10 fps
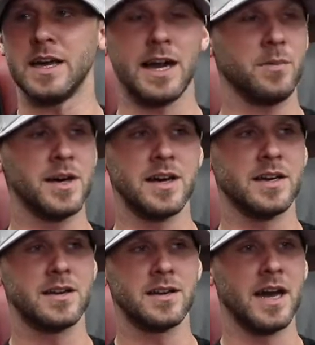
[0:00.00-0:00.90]
And I'm
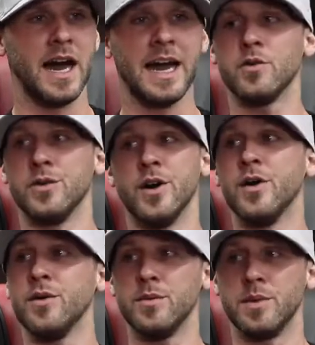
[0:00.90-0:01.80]
like, I don't know,